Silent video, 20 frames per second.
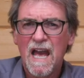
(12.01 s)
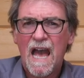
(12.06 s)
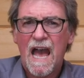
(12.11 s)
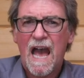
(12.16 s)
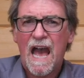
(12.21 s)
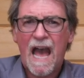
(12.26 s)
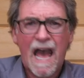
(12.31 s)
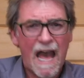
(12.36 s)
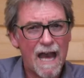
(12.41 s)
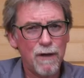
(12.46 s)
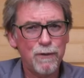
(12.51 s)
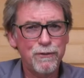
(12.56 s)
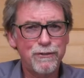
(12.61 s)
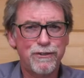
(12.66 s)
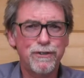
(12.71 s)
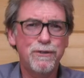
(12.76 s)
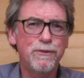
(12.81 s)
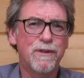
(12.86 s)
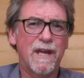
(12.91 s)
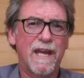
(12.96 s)
How
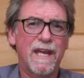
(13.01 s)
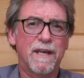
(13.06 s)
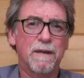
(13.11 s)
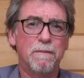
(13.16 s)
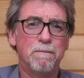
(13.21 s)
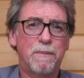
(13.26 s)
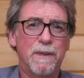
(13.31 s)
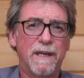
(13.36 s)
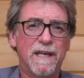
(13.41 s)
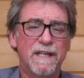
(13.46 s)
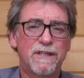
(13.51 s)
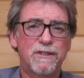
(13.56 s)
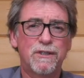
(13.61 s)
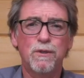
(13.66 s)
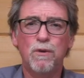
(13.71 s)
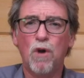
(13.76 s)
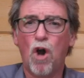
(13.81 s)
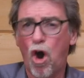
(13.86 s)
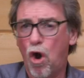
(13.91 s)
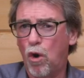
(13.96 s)
do they compare
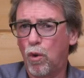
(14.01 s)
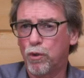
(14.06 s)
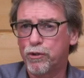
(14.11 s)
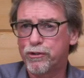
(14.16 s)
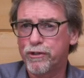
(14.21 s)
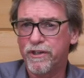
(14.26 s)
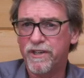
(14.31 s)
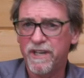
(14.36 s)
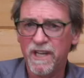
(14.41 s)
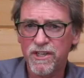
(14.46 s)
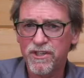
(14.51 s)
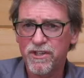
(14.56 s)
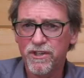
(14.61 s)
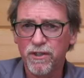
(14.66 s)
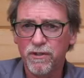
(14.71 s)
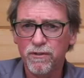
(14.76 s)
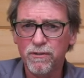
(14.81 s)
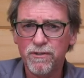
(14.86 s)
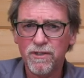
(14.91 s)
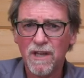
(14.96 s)
to old
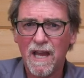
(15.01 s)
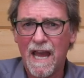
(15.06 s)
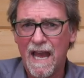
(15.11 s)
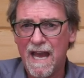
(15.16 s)
traditionals